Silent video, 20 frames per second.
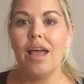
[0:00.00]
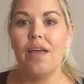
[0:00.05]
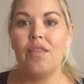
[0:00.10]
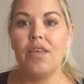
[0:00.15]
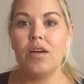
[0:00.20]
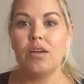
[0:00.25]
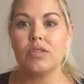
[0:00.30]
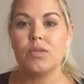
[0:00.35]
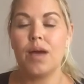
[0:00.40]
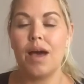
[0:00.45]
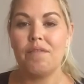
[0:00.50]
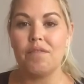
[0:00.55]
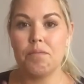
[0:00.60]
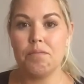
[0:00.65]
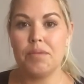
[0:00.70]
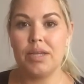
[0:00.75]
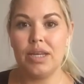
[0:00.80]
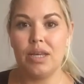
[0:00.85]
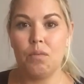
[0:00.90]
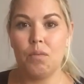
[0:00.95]
They also have a
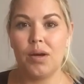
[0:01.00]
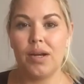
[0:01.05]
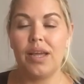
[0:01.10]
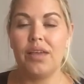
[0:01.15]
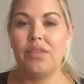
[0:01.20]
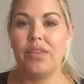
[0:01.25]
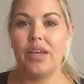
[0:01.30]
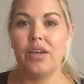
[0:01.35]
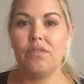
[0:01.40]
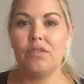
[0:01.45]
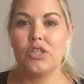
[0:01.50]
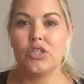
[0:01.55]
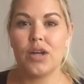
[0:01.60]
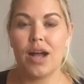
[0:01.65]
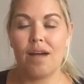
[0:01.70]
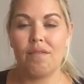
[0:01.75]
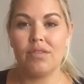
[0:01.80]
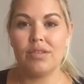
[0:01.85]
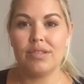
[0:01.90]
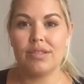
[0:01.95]
mini one, I think, for
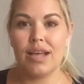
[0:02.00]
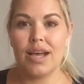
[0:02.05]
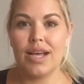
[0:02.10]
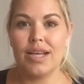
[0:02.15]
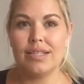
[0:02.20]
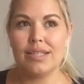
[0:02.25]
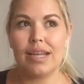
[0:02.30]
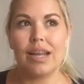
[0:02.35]
travel size.